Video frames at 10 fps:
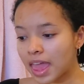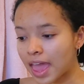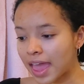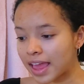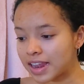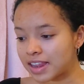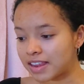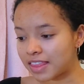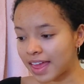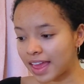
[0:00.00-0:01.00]
And
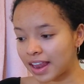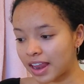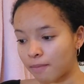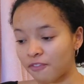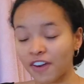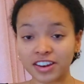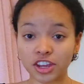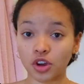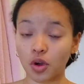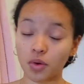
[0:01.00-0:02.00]
then finding
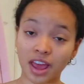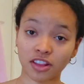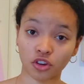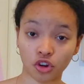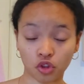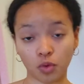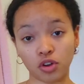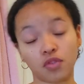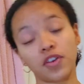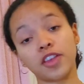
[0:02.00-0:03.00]
your own answers when you're
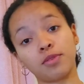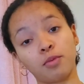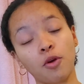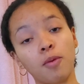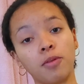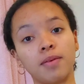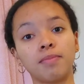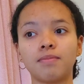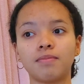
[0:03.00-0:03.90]
faced with a problem.